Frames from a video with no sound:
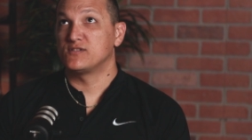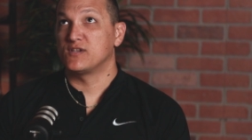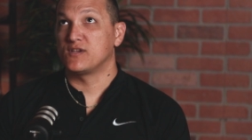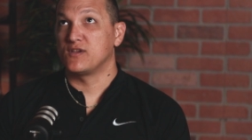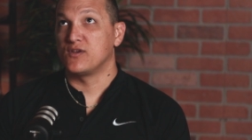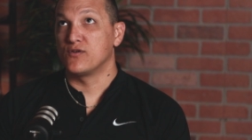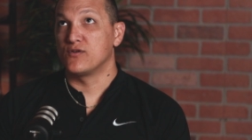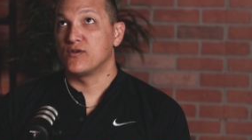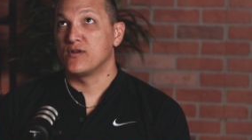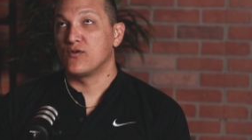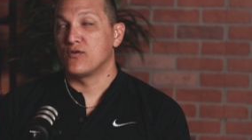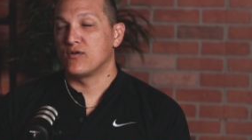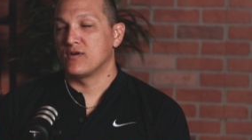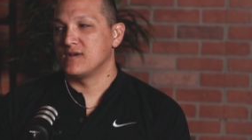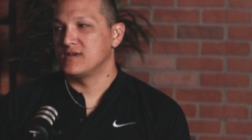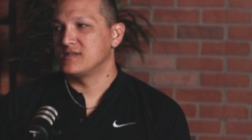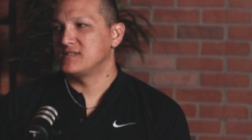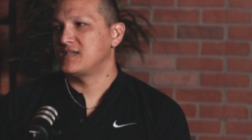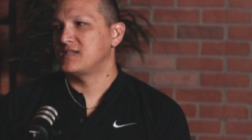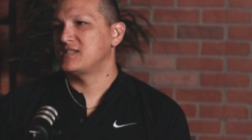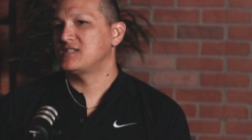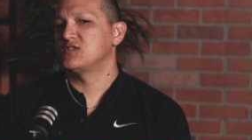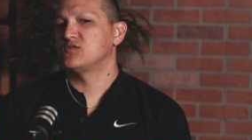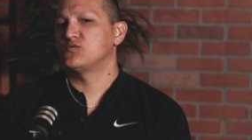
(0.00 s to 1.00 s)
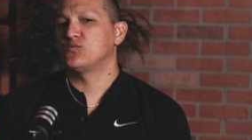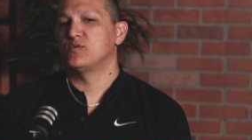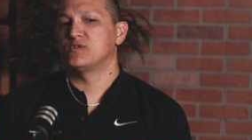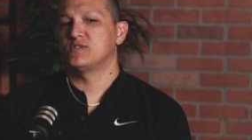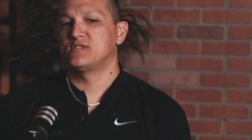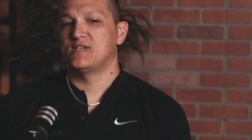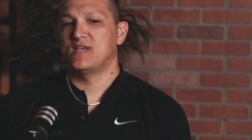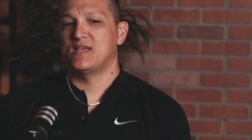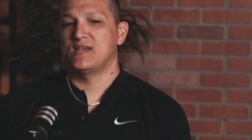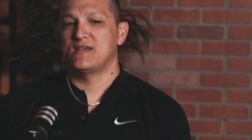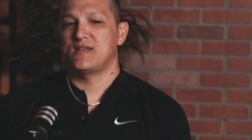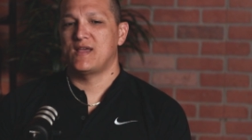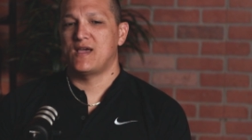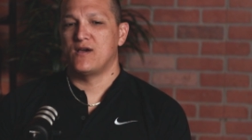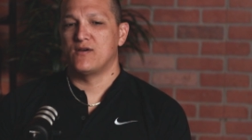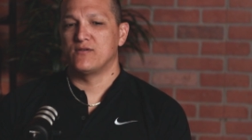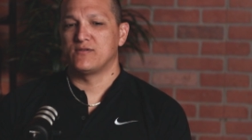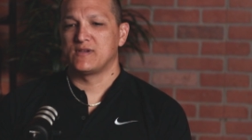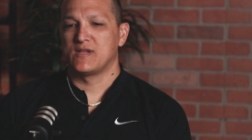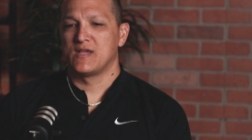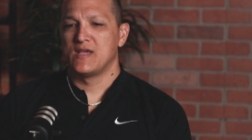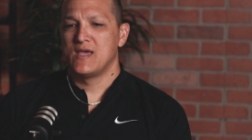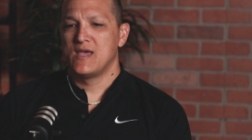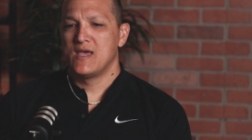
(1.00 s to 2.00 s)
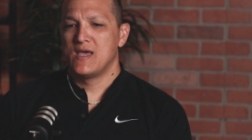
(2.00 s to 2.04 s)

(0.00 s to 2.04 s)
security organizations will send out